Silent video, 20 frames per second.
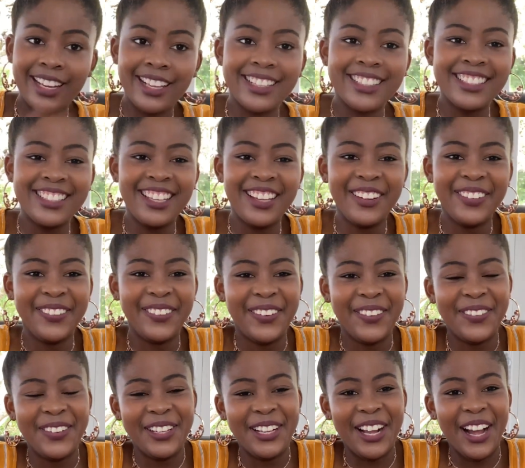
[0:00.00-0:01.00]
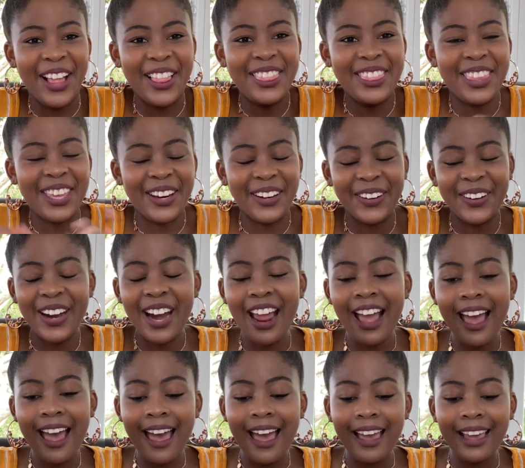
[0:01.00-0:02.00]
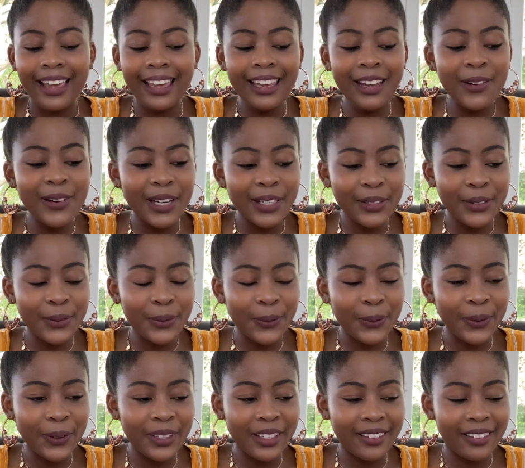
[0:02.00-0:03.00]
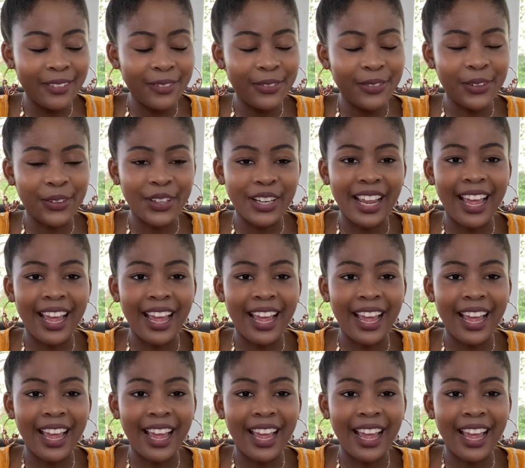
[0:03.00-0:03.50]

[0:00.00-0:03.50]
So when we got there, he went to order the food,